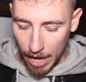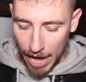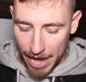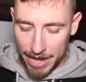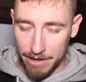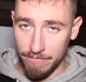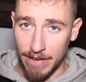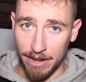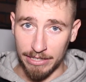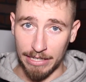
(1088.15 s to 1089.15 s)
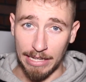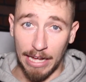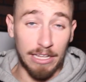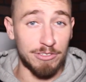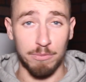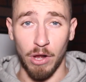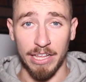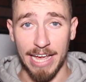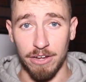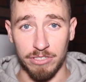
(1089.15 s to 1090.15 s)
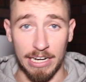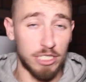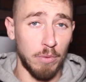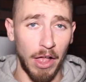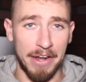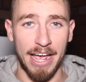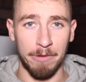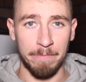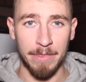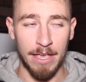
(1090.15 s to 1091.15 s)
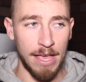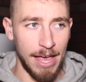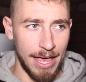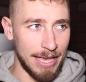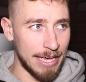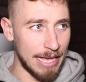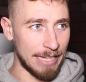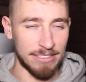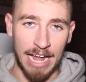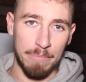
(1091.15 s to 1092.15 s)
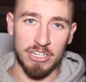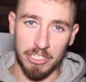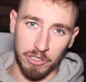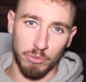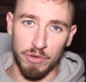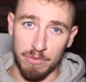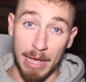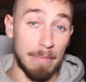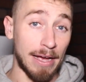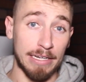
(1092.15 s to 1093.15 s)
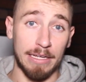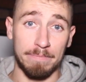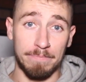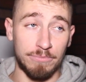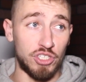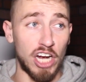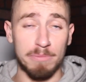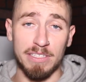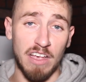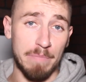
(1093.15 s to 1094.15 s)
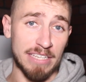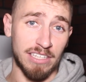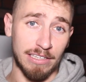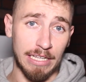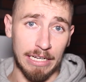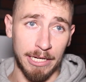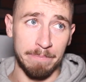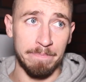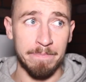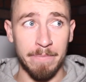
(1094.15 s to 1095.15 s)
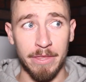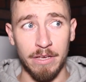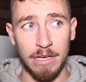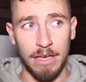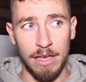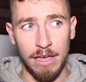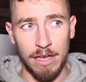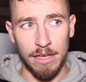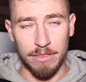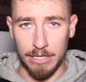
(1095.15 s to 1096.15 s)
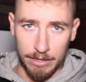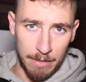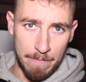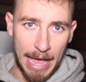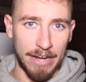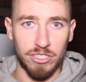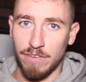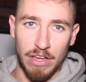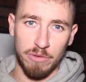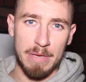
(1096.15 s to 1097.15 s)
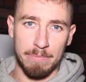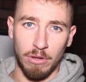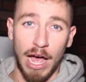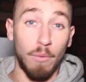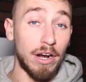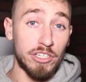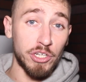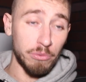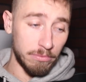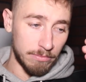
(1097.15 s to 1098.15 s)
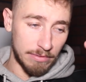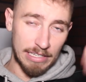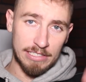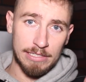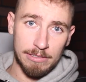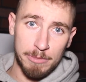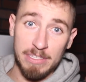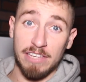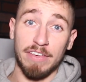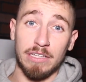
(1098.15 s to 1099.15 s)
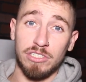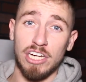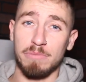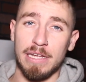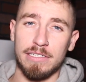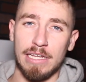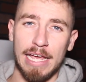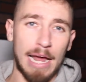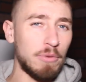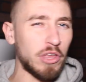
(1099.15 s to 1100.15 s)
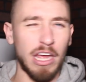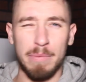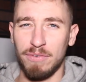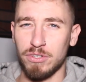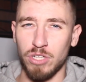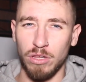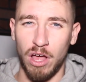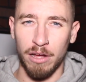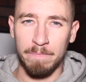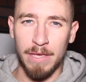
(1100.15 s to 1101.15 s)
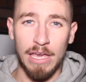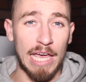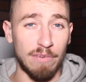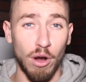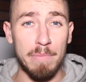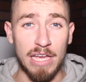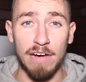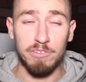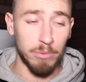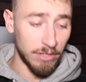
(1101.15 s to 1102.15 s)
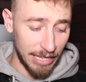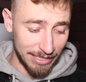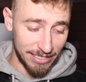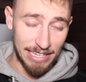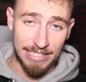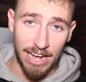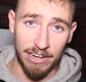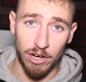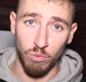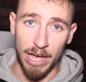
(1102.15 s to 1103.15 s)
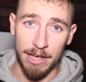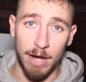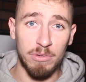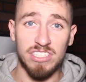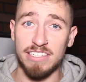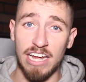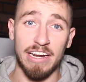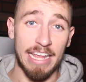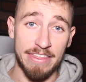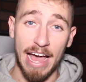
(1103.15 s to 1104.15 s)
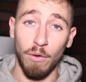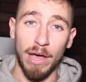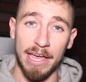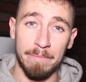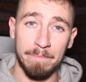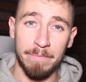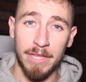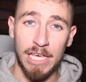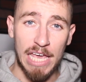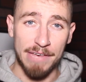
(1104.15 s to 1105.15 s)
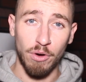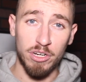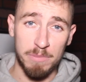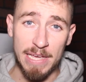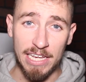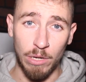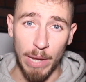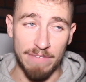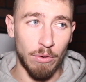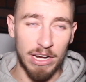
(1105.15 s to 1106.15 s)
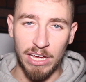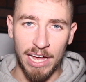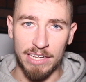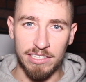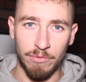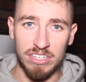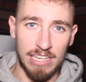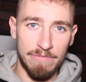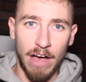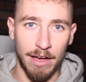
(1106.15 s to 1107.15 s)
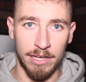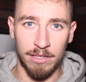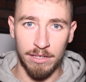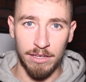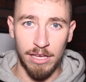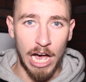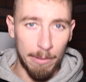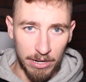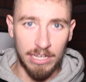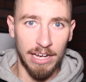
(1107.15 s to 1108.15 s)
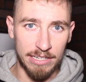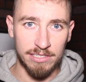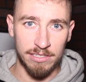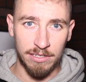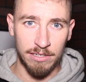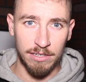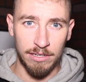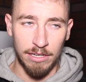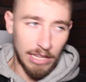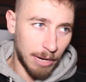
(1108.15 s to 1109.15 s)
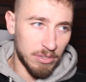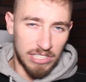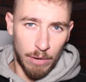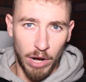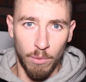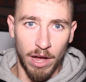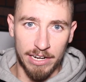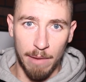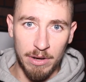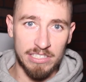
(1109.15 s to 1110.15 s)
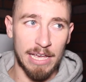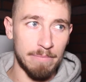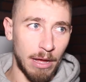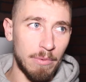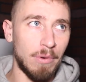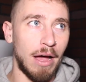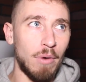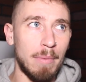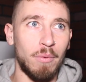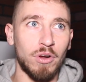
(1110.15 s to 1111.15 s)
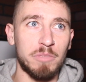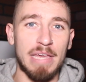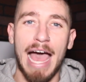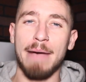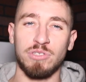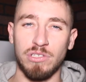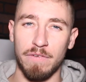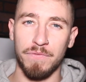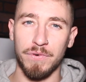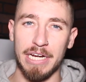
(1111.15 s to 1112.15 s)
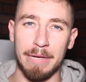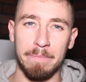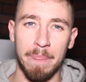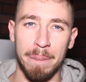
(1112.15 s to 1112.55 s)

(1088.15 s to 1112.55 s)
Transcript: I found that I love sprawling out, and I sprawl out now. It's not particularly rude for me. I'm not going to judge myself based on the manners of other people. I want to do this specific judgment, and I'm only going to be here for so long. If I want to be comfortable and sit down in a way, I'm going to sit down in that way. If I want to speak in a way, if I want to cuss, I want to say fuck, I'm going to cuss. I'm going to say what I want. I want my world to be absolutely free.